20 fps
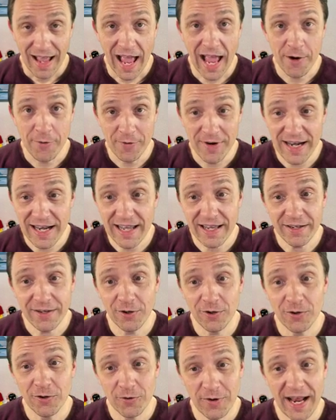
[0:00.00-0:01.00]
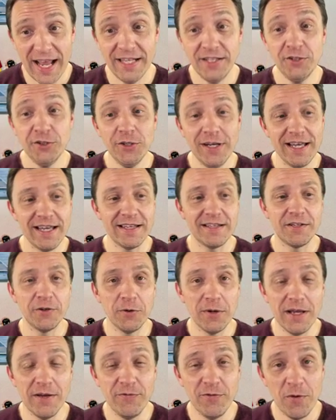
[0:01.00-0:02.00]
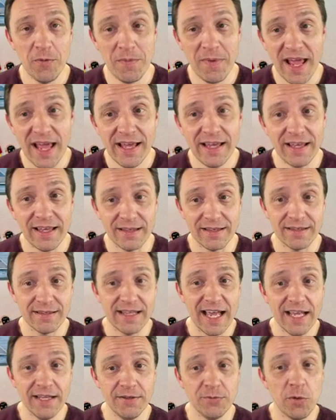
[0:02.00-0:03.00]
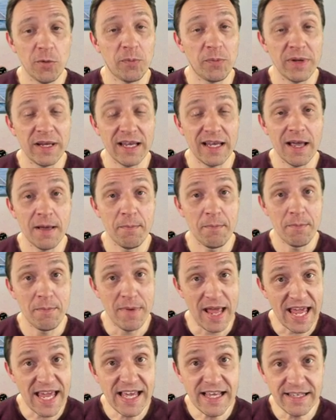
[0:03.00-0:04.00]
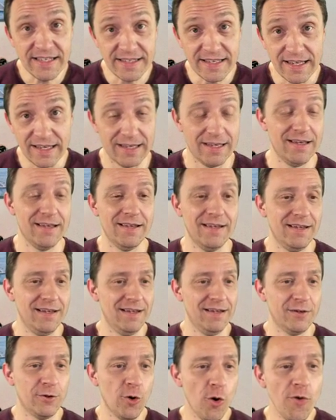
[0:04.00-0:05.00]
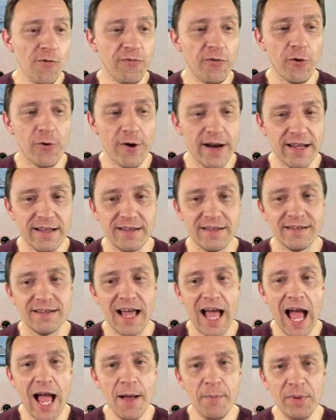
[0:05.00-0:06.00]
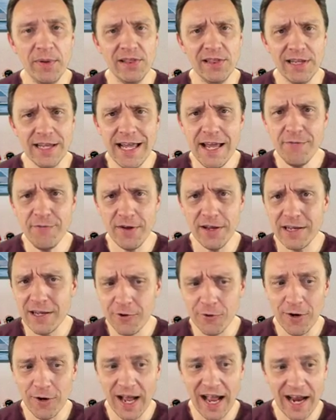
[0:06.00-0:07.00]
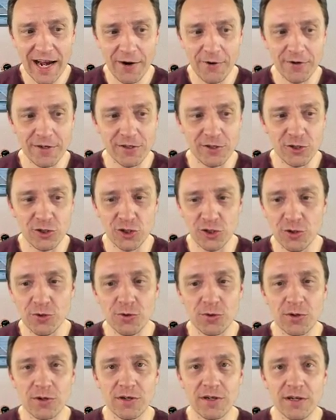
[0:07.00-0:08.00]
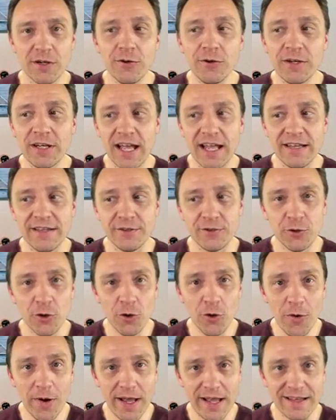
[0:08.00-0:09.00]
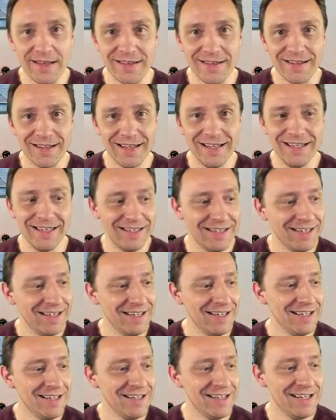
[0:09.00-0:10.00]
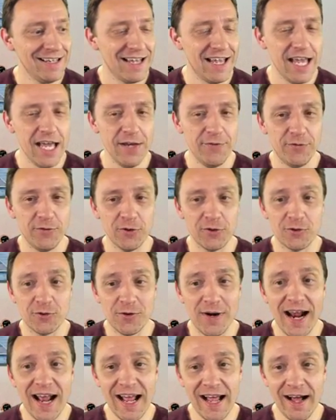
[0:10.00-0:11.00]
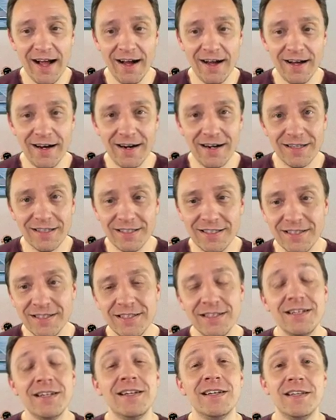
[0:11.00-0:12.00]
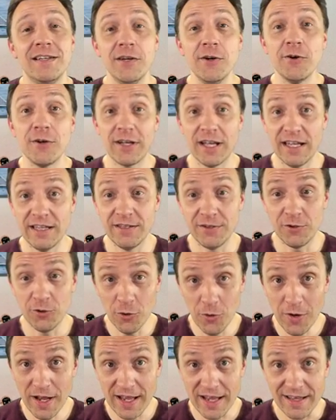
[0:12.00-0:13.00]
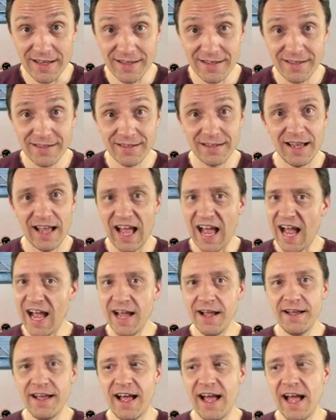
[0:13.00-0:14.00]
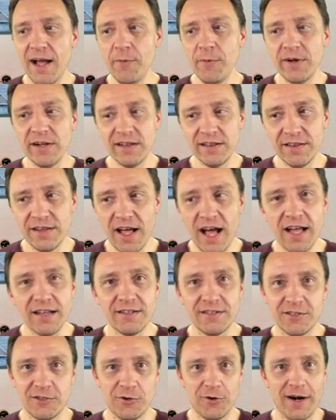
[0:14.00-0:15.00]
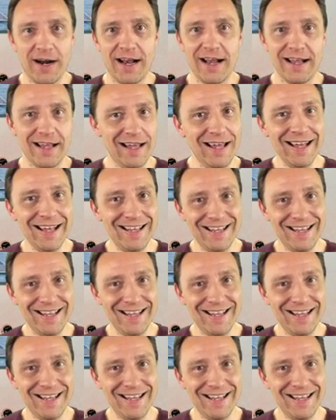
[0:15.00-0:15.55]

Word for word: I really congratulate you if you make it. That would be amazing. Go for it. I believe in you, Iron Joker. You can do it. If you try hard, you can do it. I, I will not try.